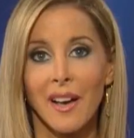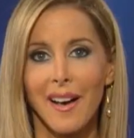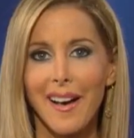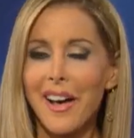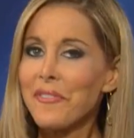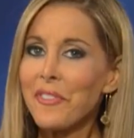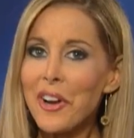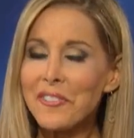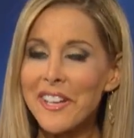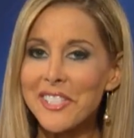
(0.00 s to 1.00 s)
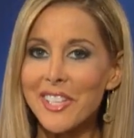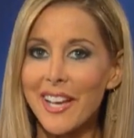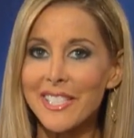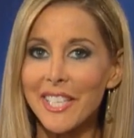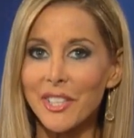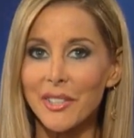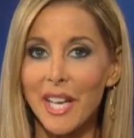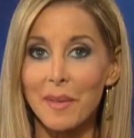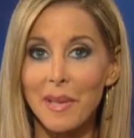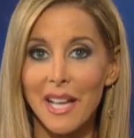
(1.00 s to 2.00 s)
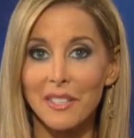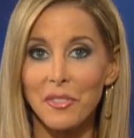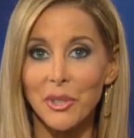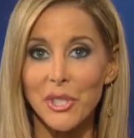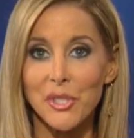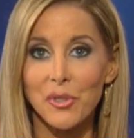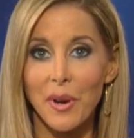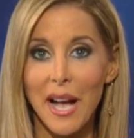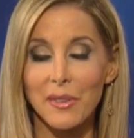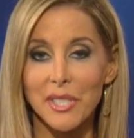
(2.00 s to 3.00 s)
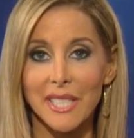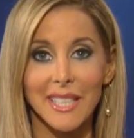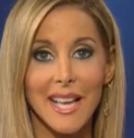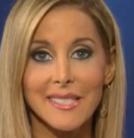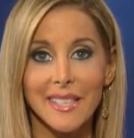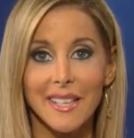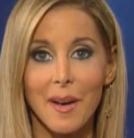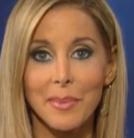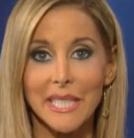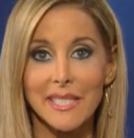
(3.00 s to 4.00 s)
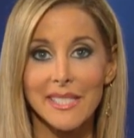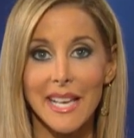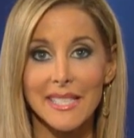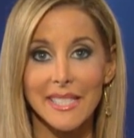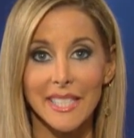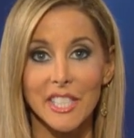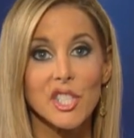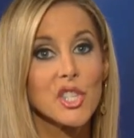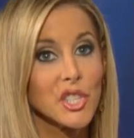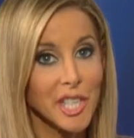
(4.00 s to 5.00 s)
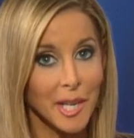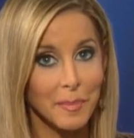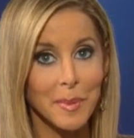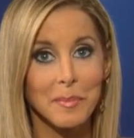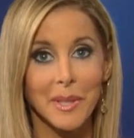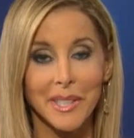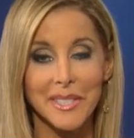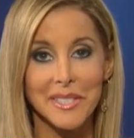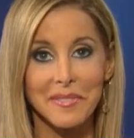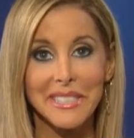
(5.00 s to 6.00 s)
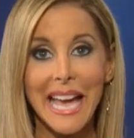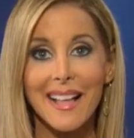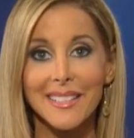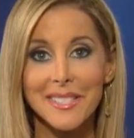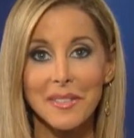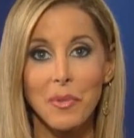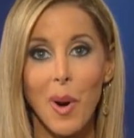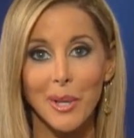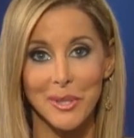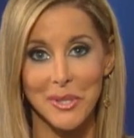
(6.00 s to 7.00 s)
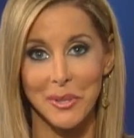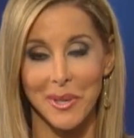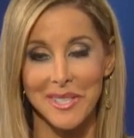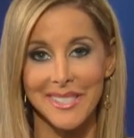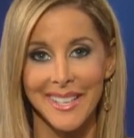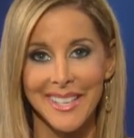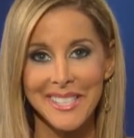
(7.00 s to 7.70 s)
A far-fetched idea could help California's drought. An Alaska company says it can ship millions of gallons of water to us.